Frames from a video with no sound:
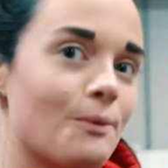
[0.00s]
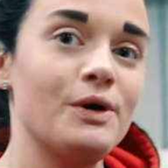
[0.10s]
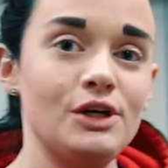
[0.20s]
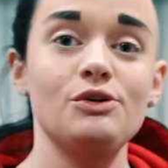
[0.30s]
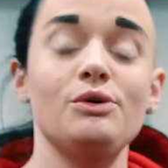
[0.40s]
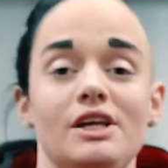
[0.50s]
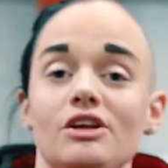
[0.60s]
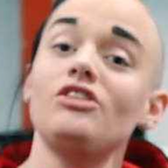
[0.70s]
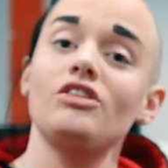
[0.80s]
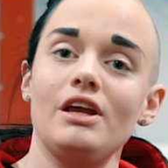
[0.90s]
When you do
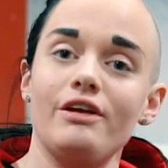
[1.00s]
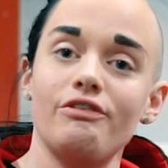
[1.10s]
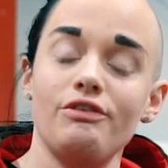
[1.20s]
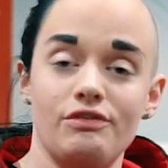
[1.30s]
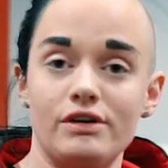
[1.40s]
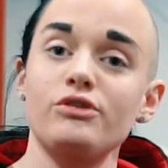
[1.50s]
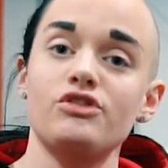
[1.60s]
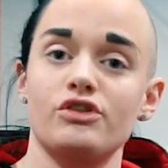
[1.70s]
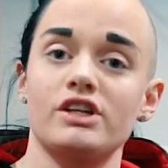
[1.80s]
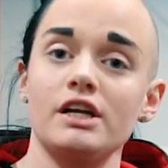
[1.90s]
this, if you feel
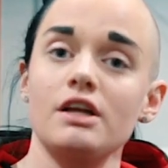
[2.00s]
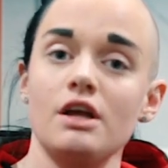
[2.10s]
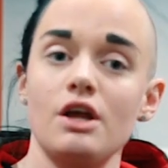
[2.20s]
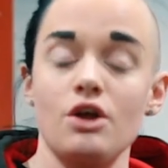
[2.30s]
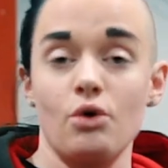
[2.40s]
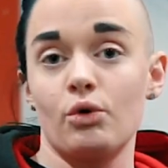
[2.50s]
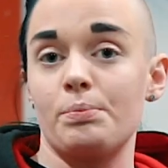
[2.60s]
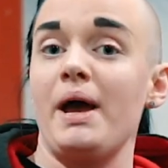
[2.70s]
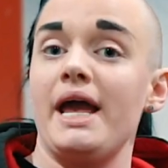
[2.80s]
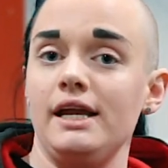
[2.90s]
restricted or
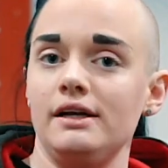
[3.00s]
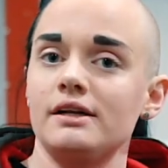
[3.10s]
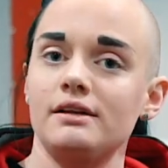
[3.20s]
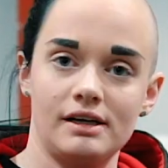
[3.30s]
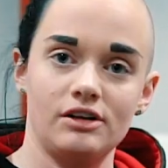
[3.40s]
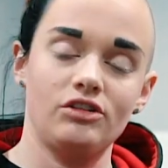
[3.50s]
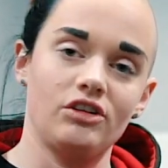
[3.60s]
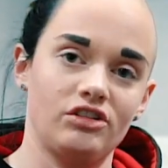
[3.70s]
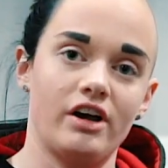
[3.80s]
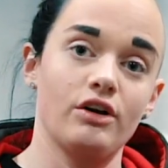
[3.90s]
pain, that's a
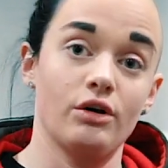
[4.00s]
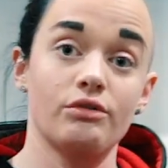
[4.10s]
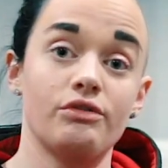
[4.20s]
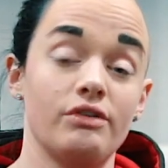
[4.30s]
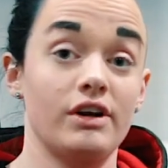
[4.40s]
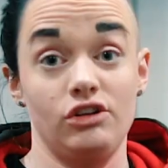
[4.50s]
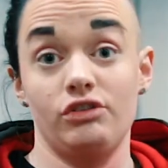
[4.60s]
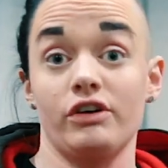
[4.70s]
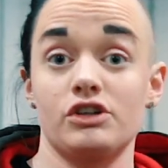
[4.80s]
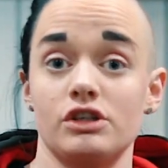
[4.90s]
sign of a
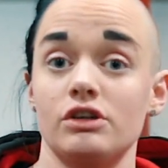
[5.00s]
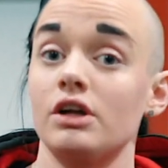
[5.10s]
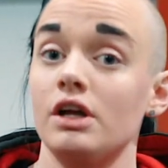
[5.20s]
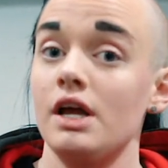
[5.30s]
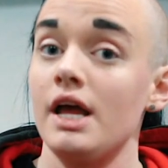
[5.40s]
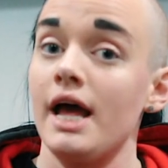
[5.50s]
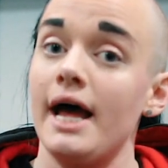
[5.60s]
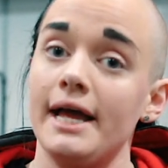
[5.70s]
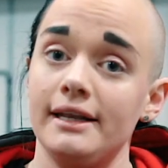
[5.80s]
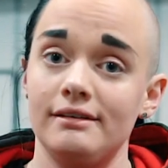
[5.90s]
dysfunction.
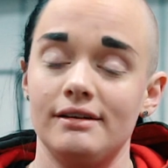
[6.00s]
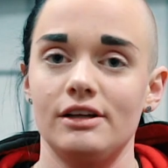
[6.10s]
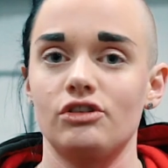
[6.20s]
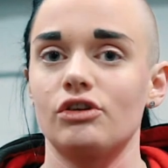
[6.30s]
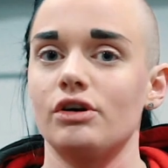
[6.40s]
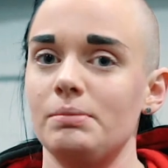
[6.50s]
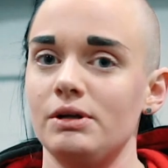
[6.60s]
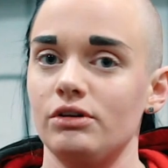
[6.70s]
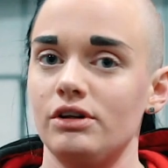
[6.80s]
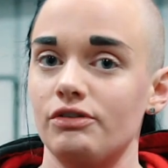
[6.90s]
And it's going to
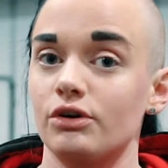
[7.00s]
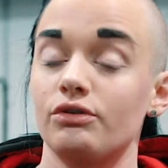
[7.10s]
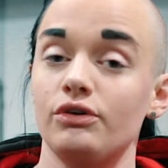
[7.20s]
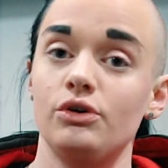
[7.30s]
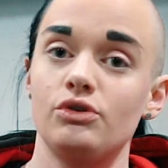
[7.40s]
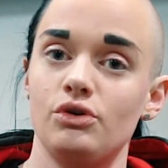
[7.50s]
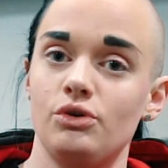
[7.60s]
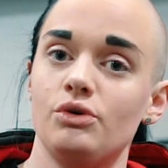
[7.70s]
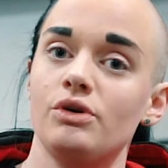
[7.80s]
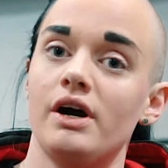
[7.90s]
be difficult for you
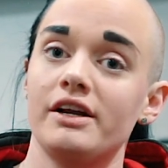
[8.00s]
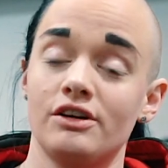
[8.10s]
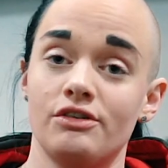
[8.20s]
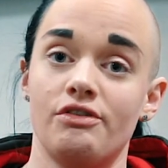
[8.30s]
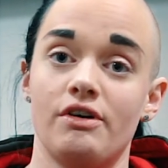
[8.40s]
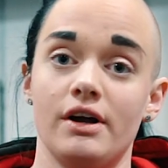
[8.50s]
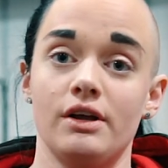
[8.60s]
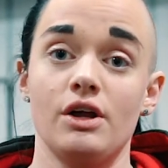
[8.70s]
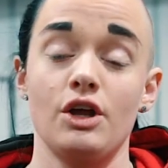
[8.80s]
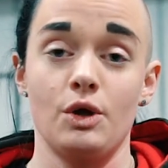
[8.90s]
to identify
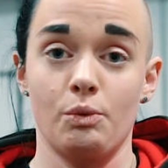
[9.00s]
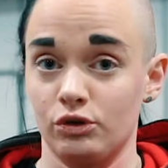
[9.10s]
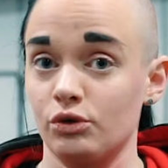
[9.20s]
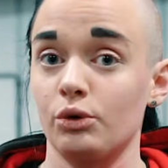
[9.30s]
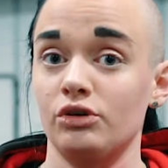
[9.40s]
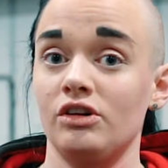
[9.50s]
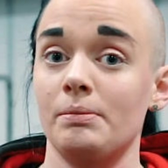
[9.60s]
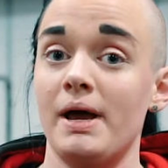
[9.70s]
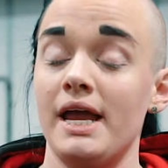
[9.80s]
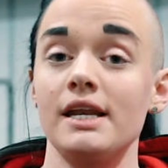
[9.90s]
what's causing the
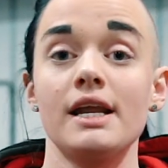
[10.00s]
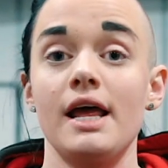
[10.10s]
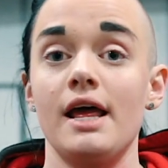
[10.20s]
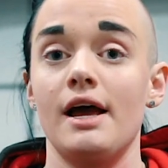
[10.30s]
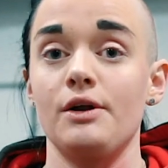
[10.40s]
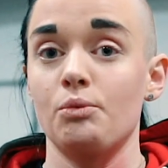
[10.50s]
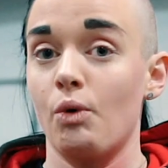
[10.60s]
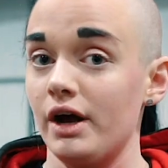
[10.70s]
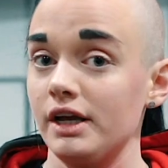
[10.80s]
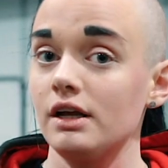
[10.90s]
pain and
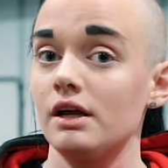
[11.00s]
why.